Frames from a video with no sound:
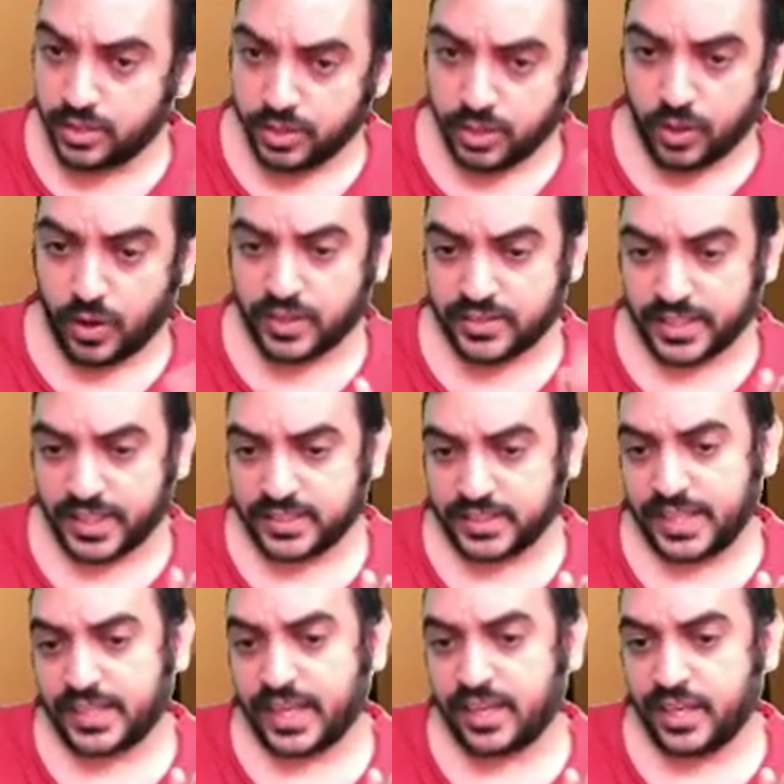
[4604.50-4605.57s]
Lot size,
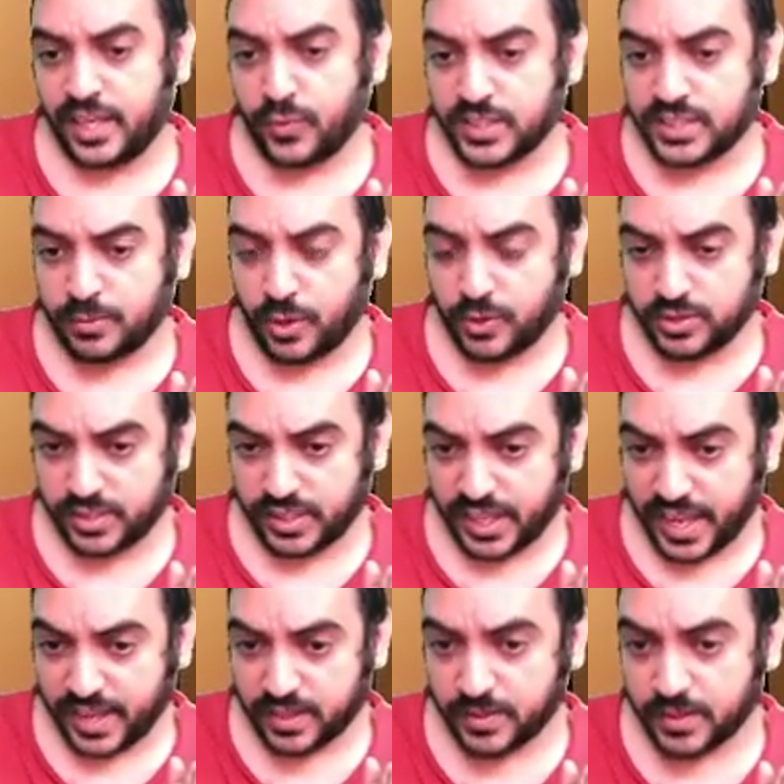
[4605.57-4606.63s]
entire invoice amount, 3
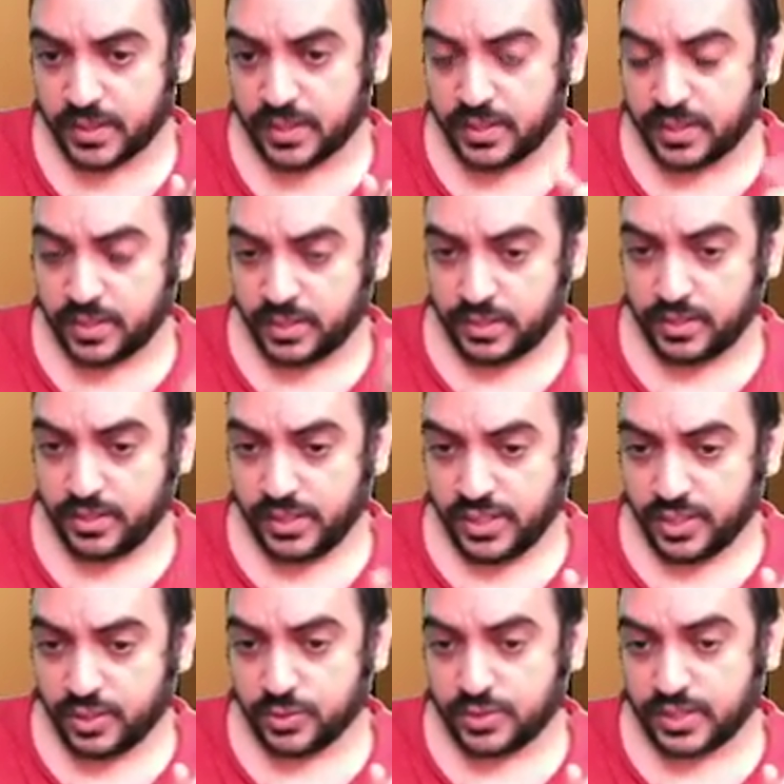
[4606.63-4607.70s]
lakh
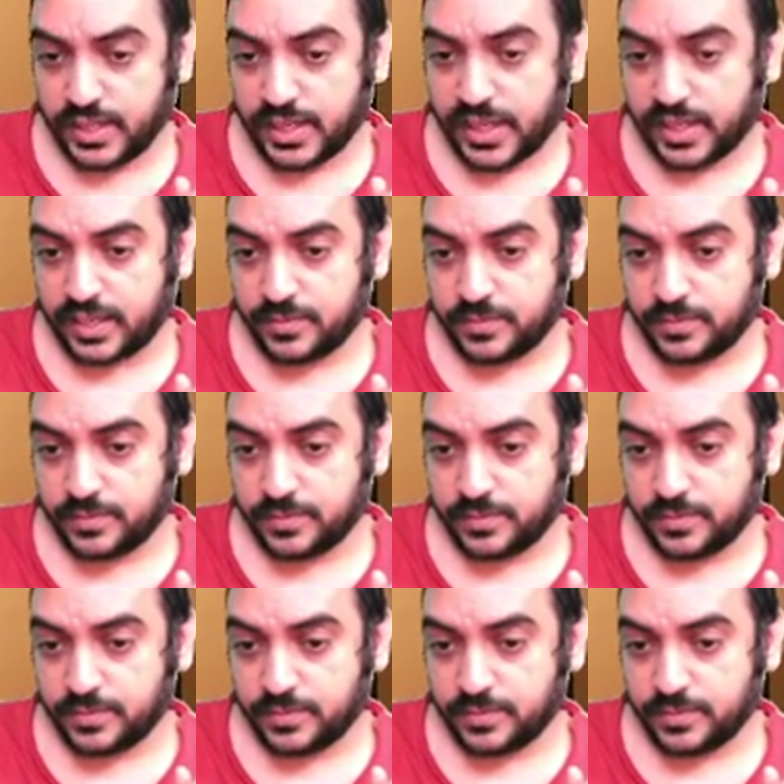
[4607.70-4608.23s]
into 3 lakh.